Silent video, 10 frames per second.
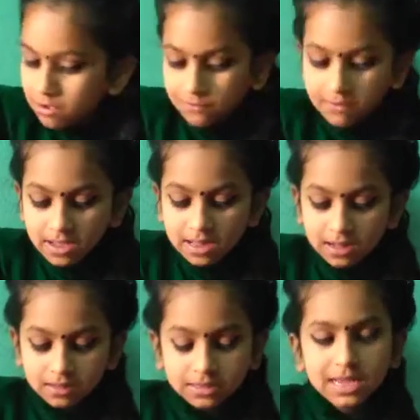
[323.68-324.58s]

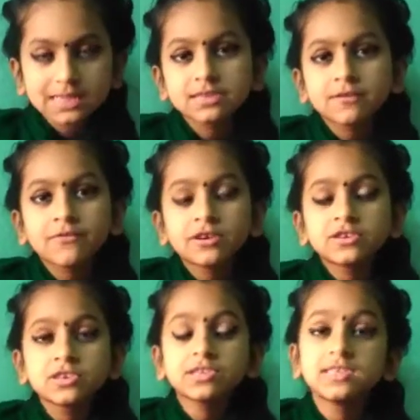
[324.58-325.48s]
Well, that's it for
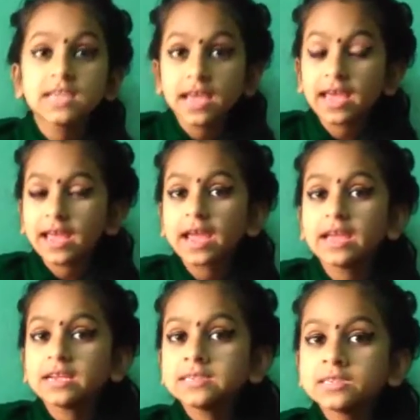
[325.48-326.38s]

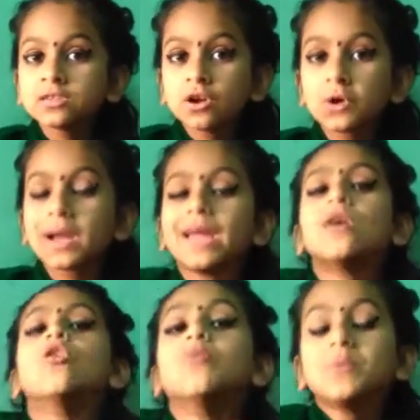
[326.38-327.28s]
today. So I
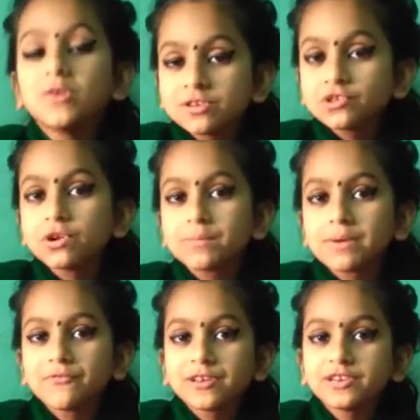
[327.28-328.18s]
hope you enjoyed
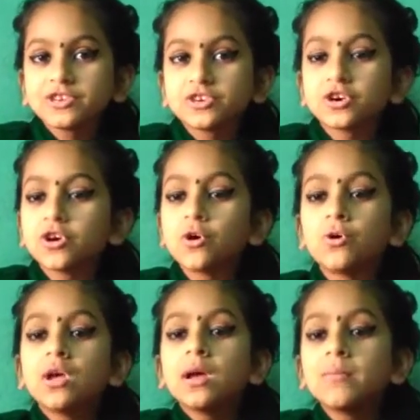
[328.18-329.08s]
my
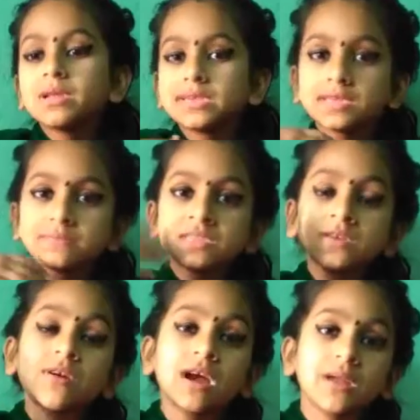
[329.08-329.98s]
video. Please
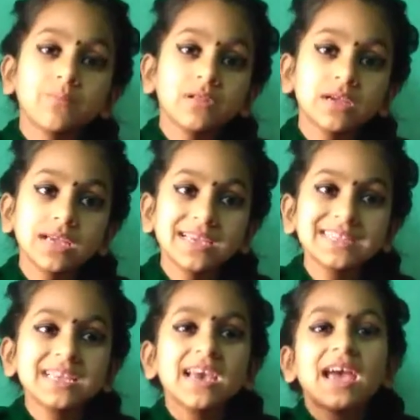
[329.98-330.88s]
subscribe,
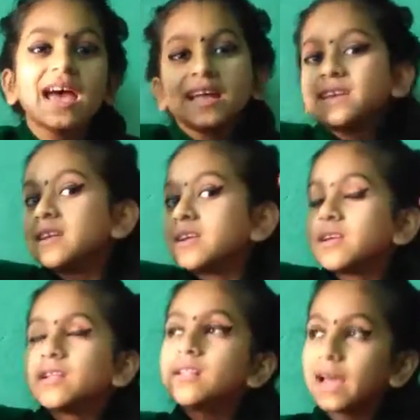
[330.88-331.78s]
please, and
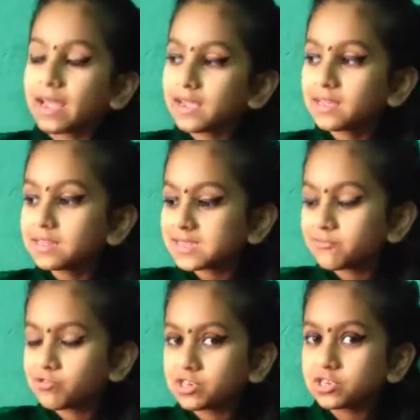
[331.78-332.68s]
like
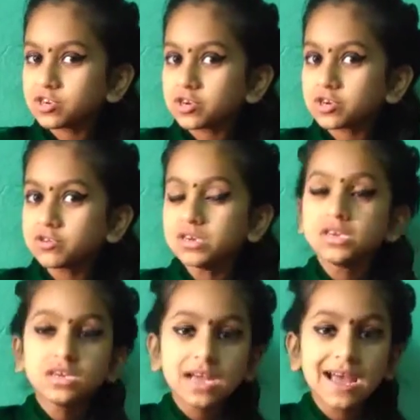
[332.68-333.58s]
this video
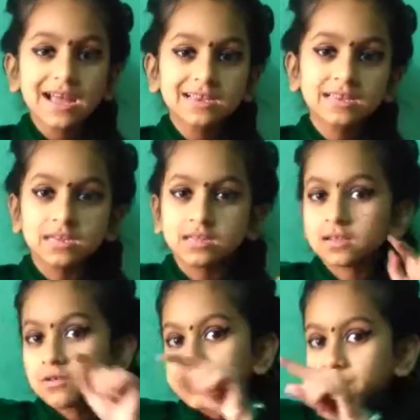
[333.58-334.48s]
and hit
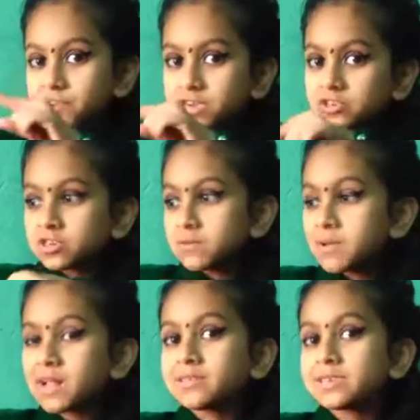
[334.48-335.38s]
the notification
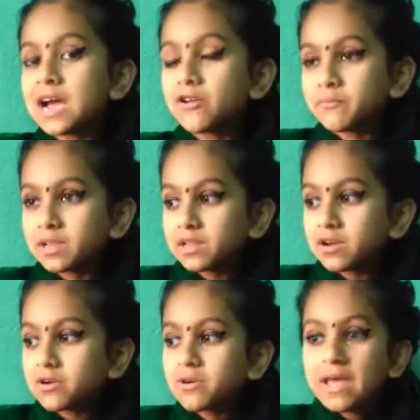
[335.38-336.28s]
bell down
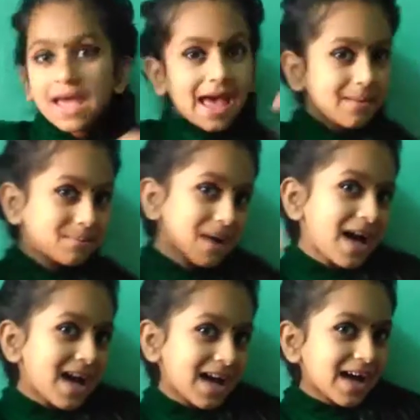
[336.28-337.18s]
below. And
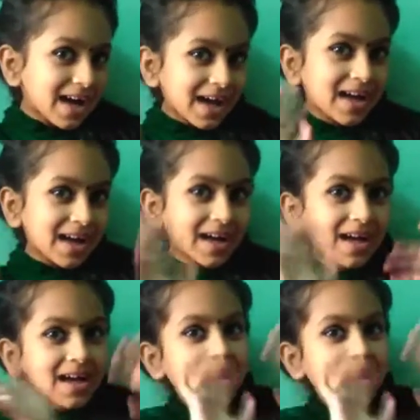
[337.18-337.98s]
bye!